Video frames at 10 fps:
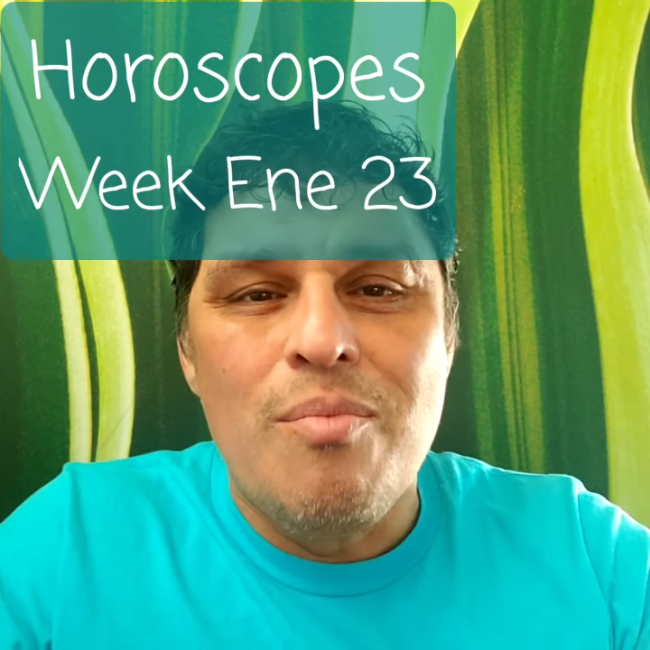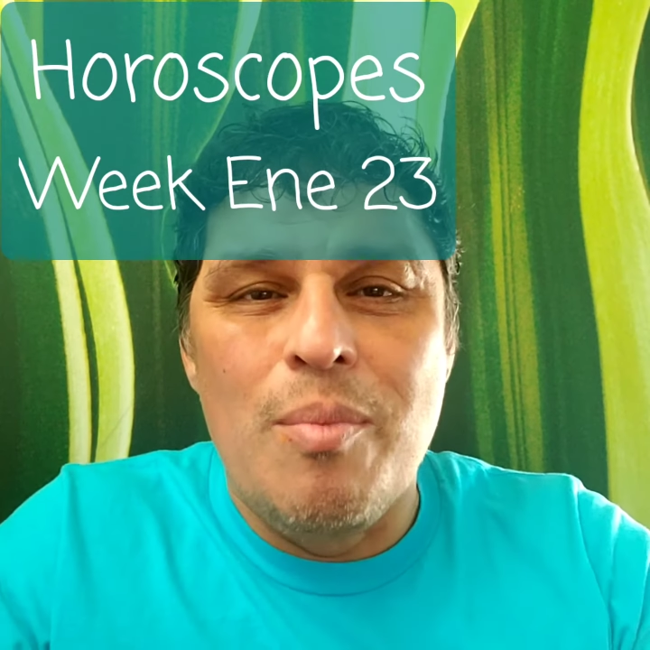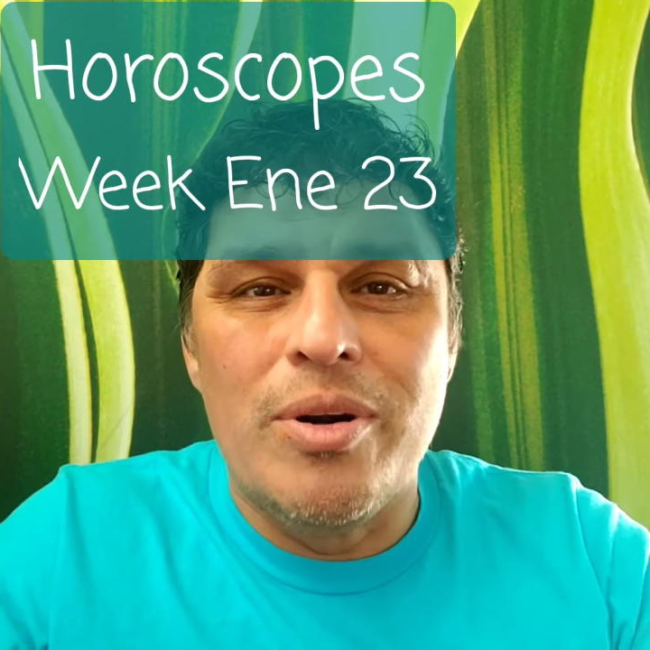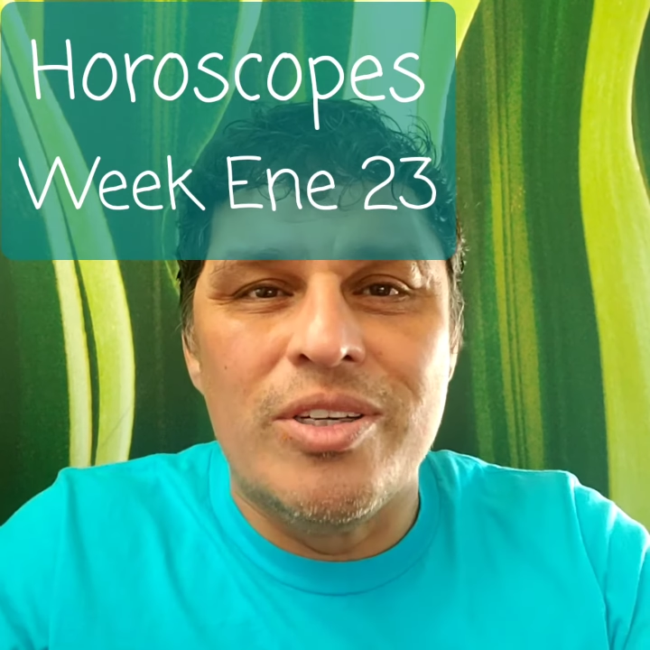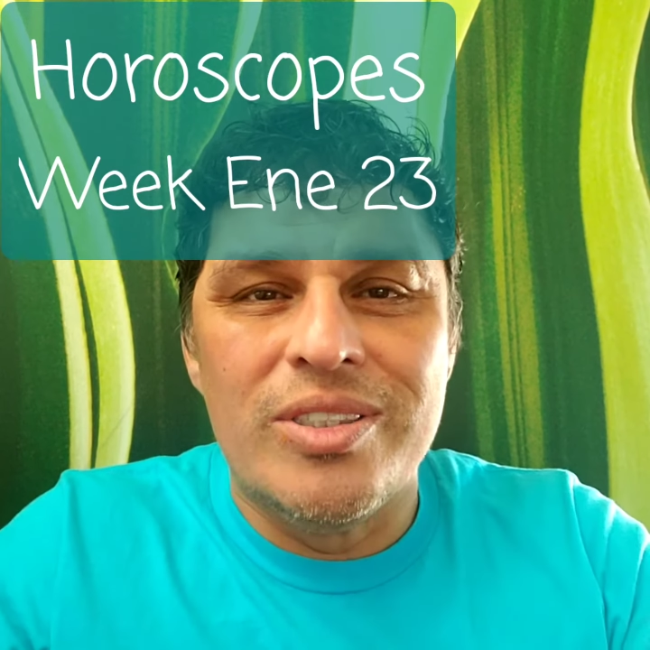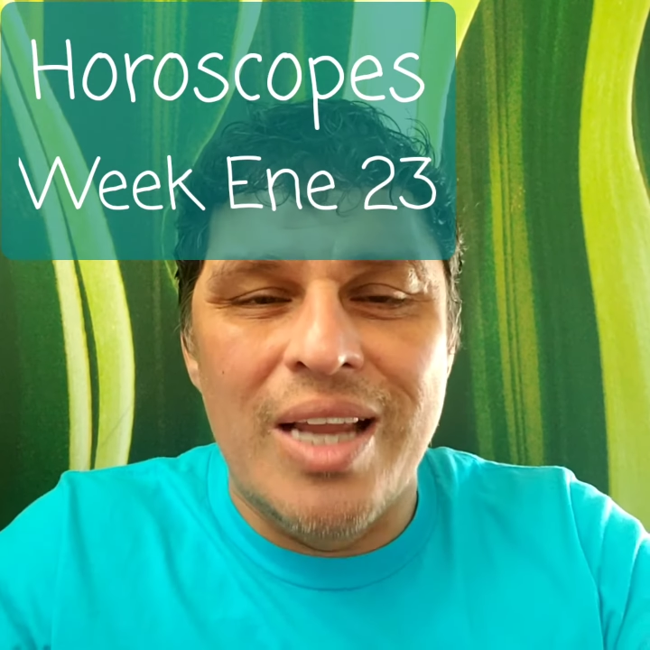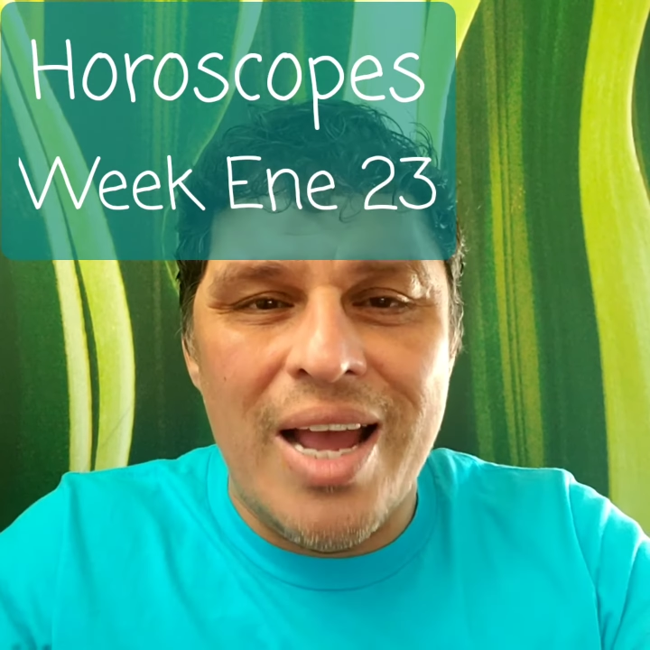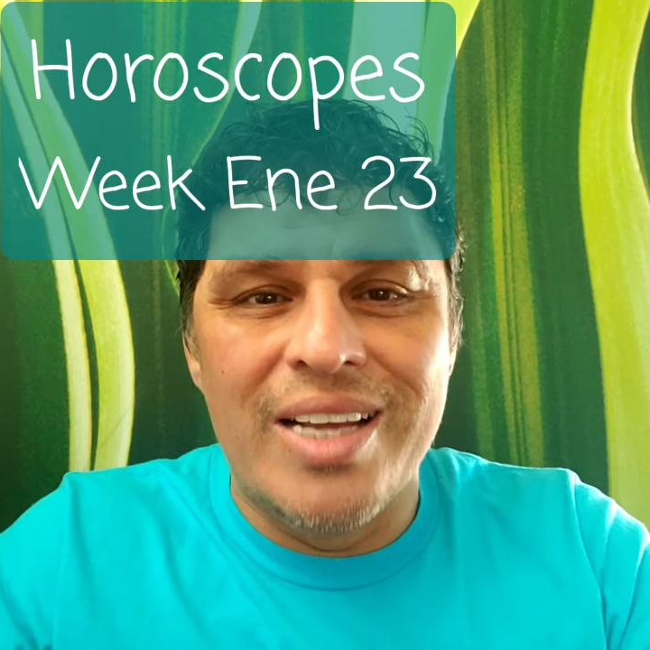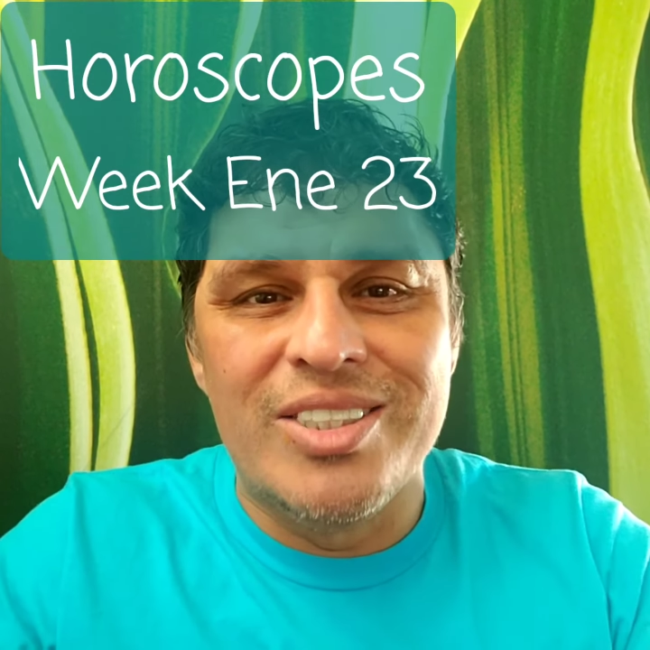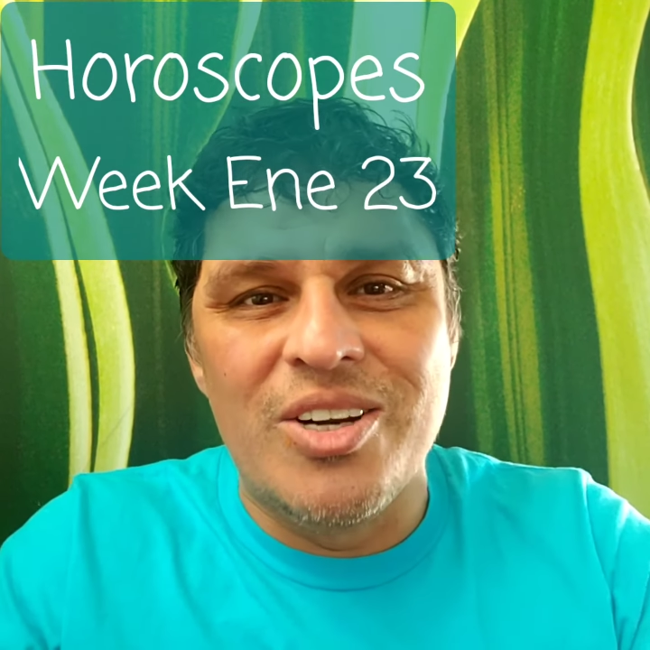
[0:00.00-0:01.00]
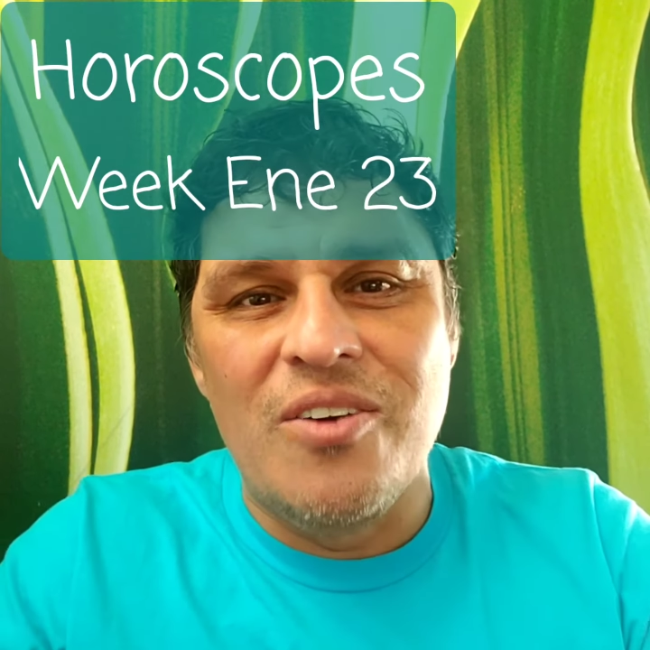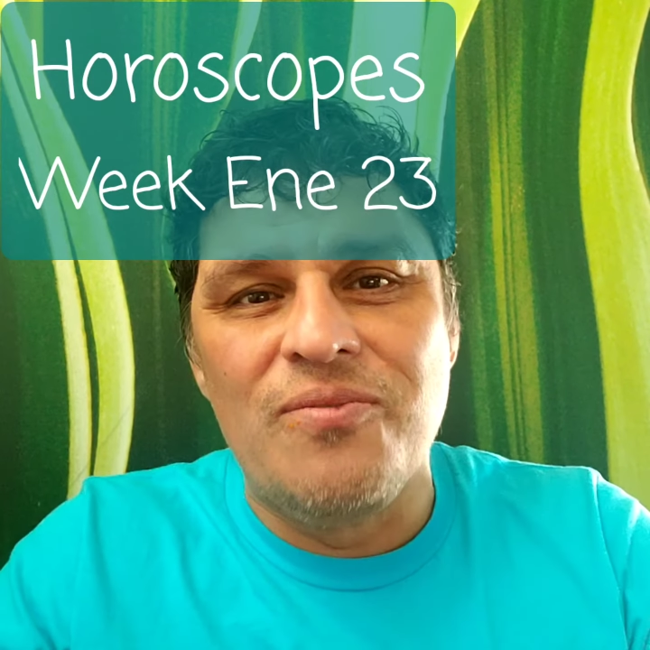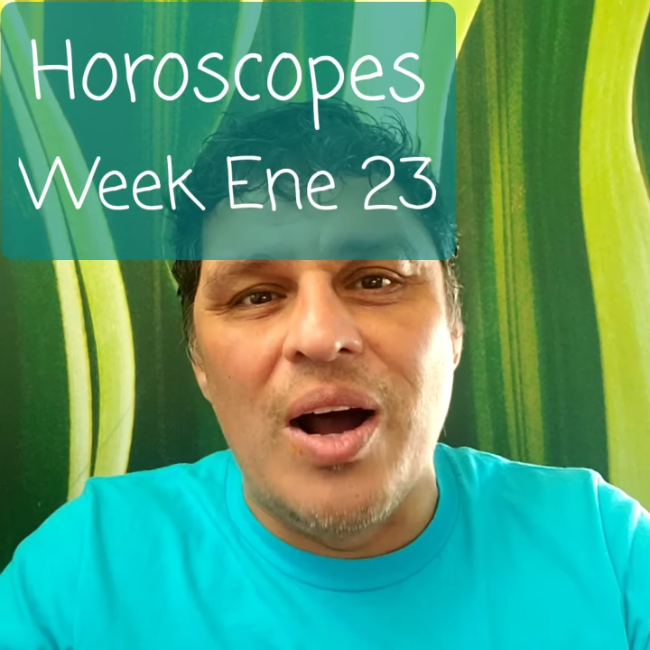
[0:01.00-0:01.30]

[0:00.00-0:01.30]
Remember to like, share,